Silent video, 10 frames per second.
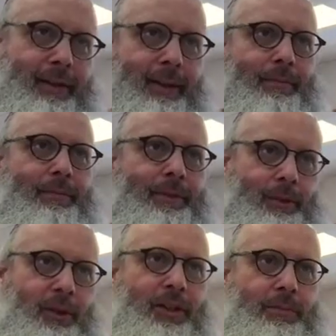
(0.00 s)
in them,
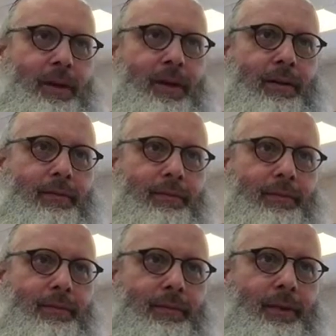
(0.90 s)
so to speak.
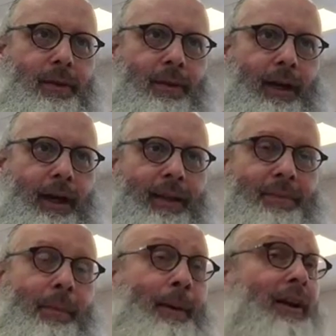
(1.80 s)
Okay, He's
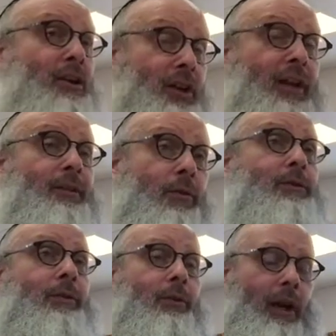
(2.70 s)
prepared to change the
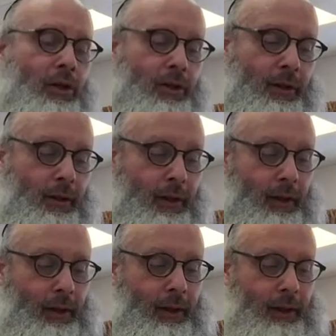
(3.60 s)
rules of creation.
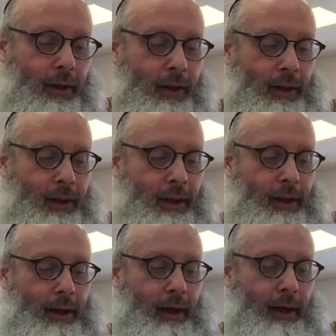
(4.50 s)

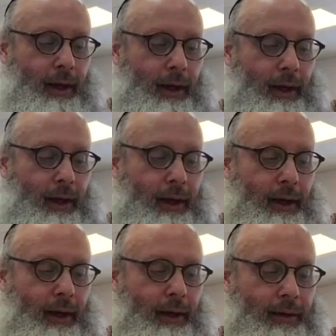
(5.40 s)

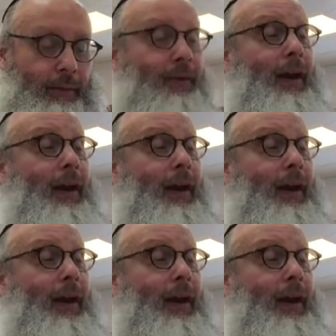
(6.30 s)
So we